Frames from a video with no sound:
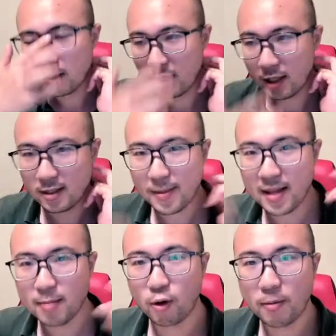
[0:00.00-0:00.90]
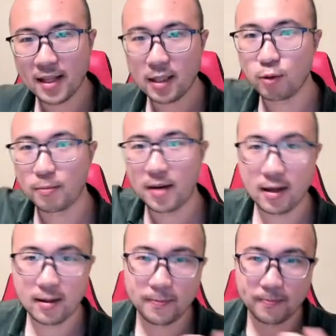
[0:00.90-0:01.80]
like spend more money to buy
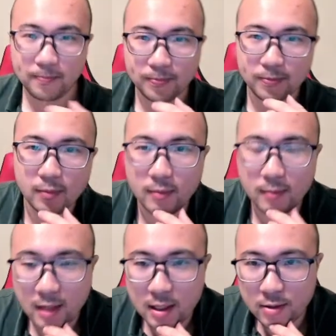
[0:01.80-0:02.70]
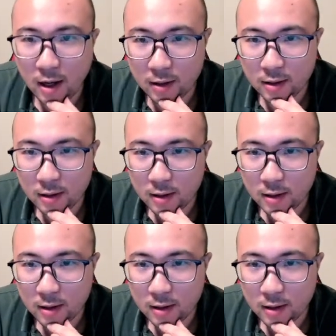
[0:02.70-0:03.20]
the stock.